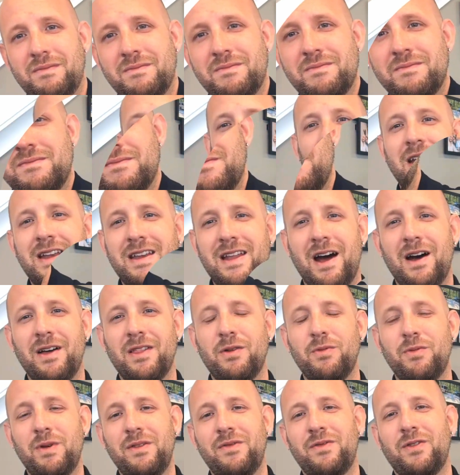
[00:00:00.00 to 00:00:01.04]
All right, now
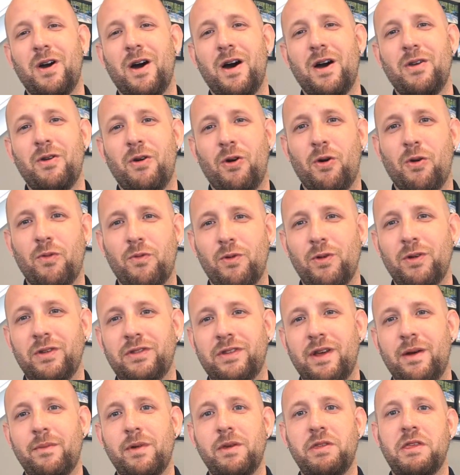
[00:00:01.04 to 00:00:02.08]
that we've gone over
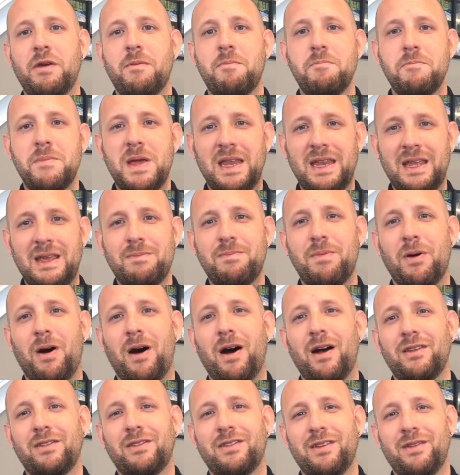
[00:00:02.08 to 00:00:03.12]
some of the many
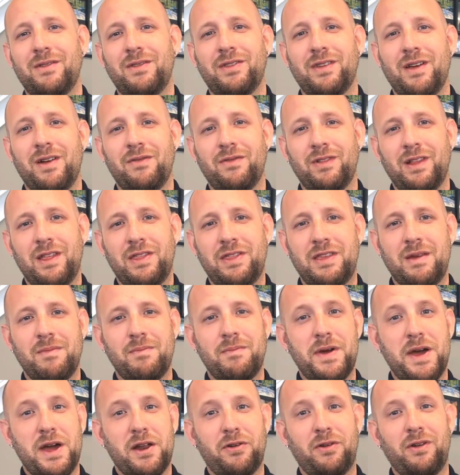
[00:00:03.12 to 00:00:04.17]
positives of lithium
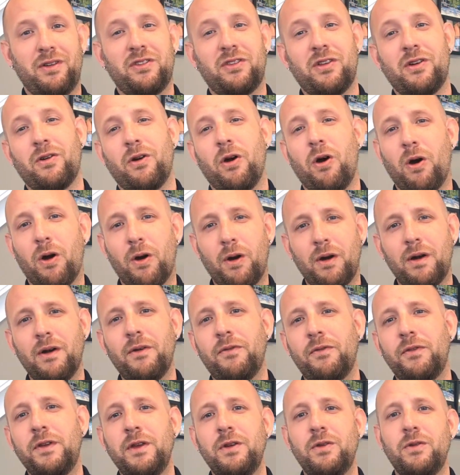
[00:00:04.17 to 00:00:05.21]
batteries, there are a
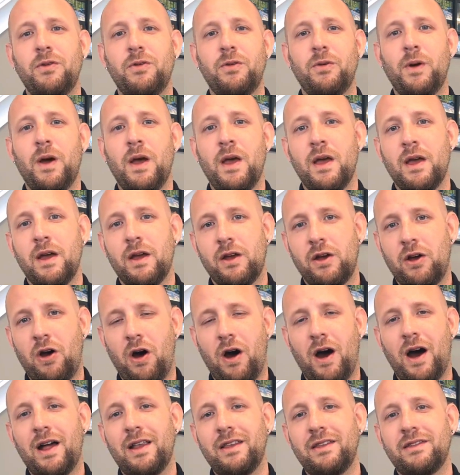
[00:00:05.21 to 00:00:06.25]
few
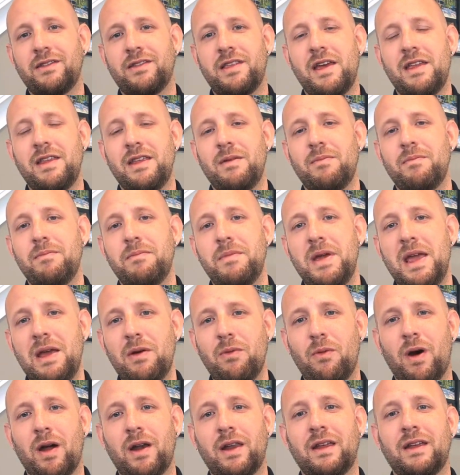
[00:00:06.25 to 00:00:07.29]
cons that you may
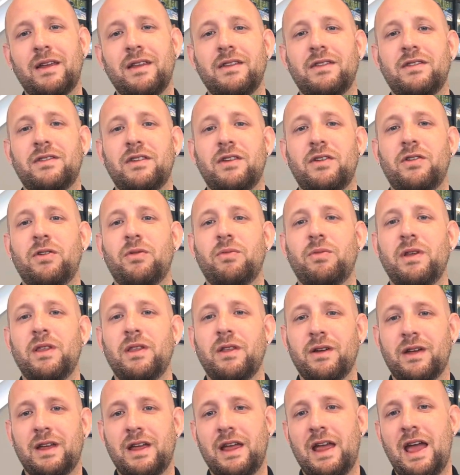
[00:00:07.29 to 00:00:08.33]
want to consider when
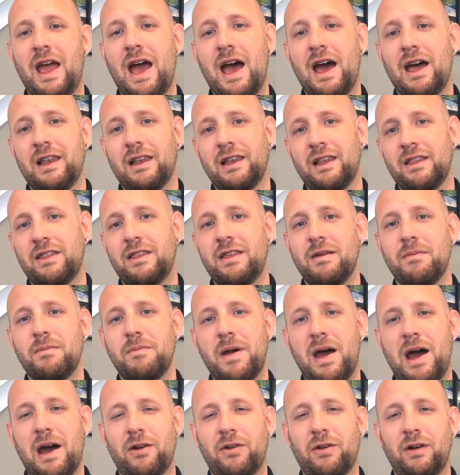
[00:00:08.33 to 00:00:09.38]
looking at lithium
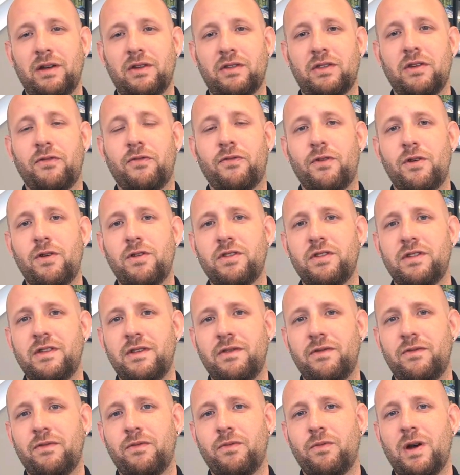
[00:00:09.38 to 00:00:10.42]
batteries. The first
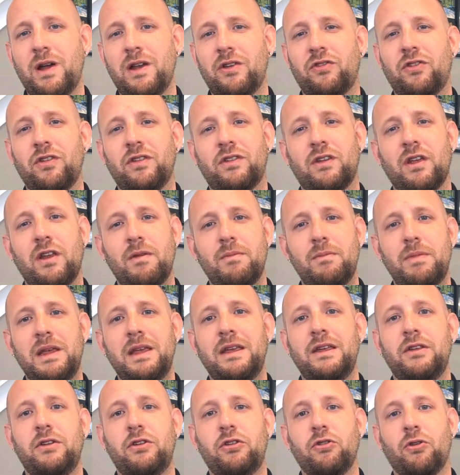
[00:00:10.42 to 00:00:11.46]
of which is going to
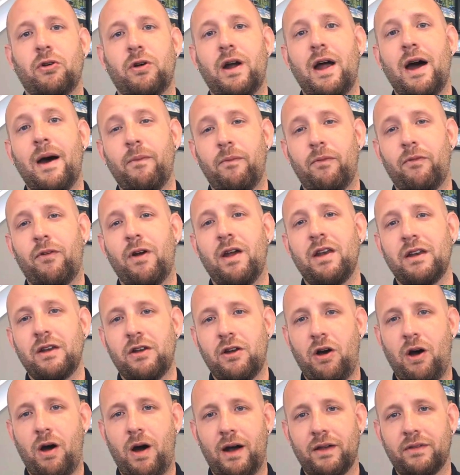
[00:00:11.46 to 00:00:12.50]
be your upfront
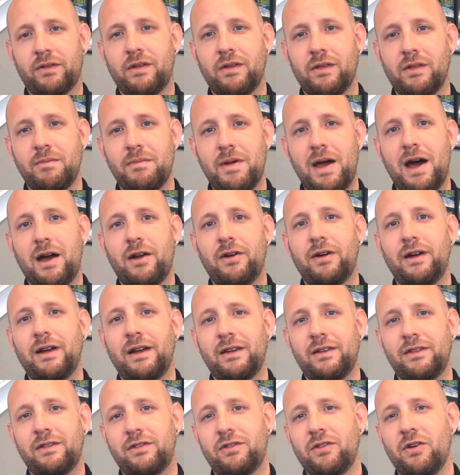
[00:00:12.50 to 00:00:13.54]
cost of the
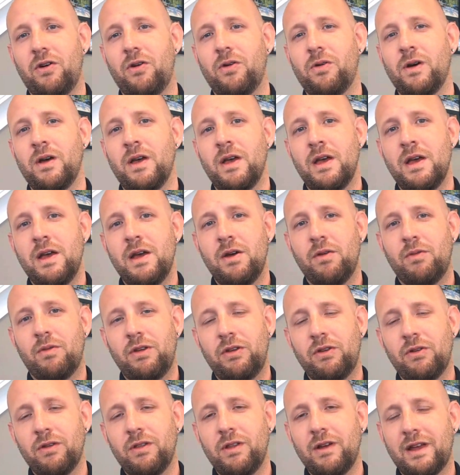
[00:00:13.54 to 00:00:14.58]
battery. So
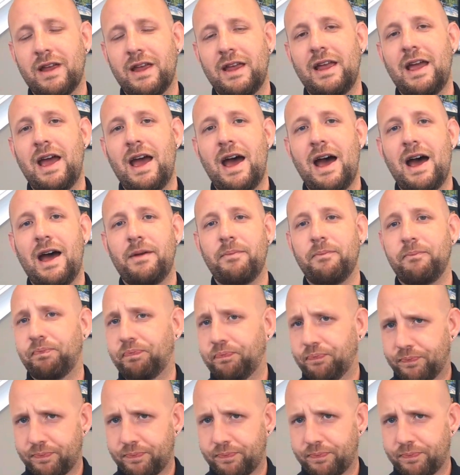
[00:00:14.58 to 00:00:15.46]
when you're looking at